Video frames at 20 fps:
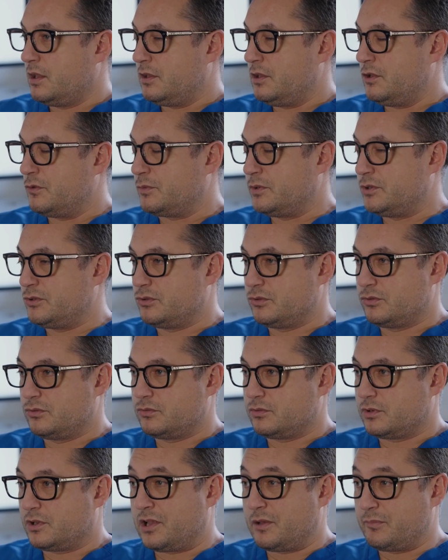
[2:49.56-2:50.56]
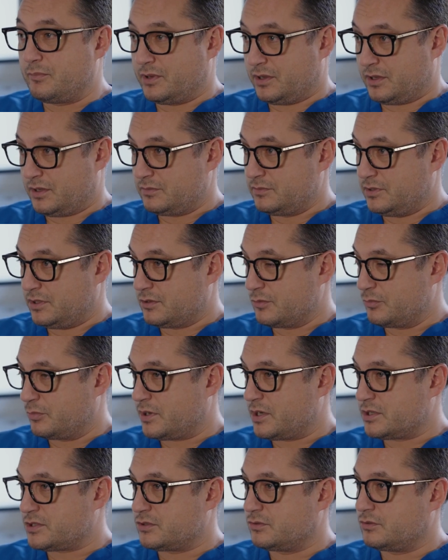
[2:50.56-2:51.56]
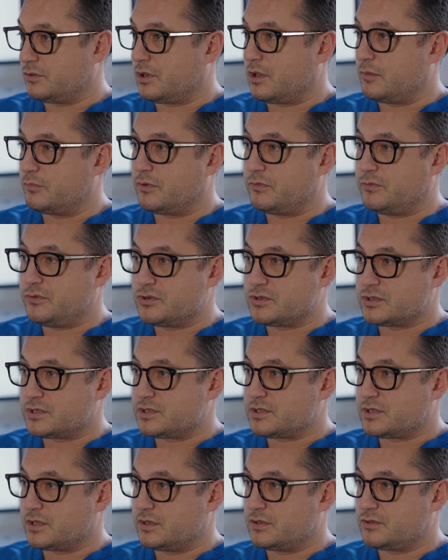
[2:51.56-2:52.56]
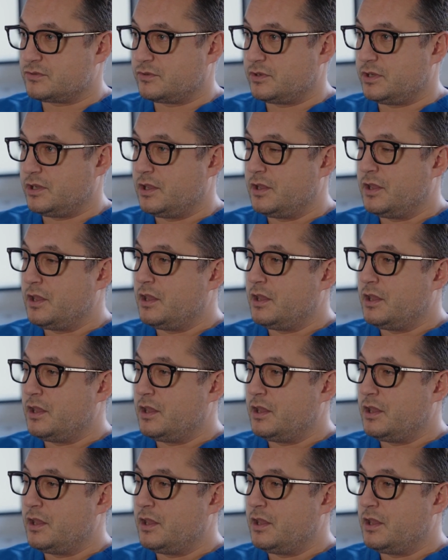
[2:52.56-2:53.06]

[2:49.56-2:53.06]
If we do lumbar decompression or lumbar fusion surgery,